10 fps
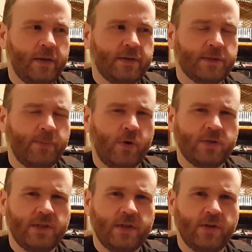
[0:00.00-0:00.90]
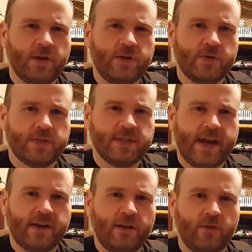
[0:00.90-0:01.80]
supposedly they're going to do a
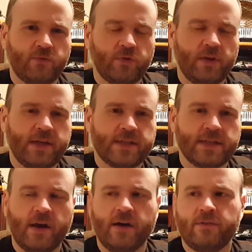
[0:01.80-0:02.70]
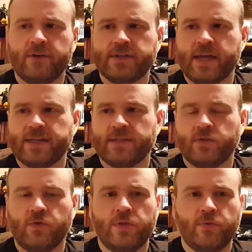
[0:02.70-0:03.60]
standalone release of Assassin's
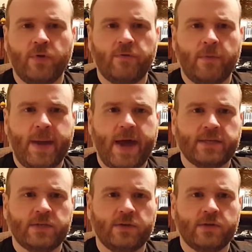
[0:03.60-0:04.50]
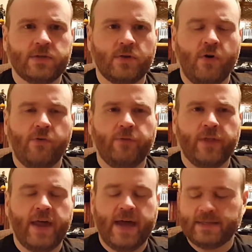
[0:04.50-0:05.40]
Creed 3 Remastered. So hopefully
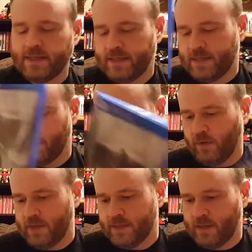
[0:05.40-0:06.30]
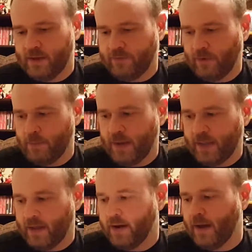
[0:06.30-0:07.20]
that has a disc release. I'll definitely
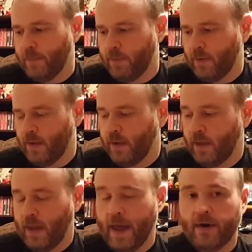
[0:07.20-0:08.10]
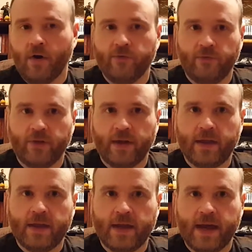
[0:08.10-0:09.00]
pick that up. And
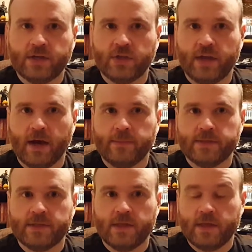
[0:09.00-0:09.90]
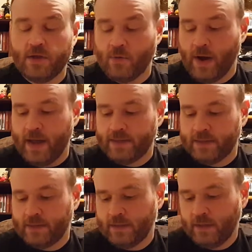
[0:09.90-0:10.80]
hopefully it actually comes to the
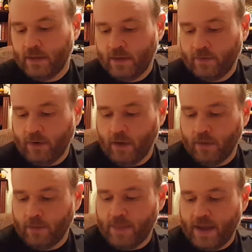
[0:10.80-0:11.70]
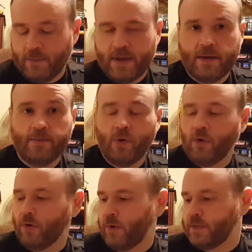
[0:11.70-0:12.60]
US rather than making me
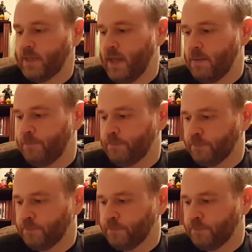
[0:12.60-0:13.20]
import once again.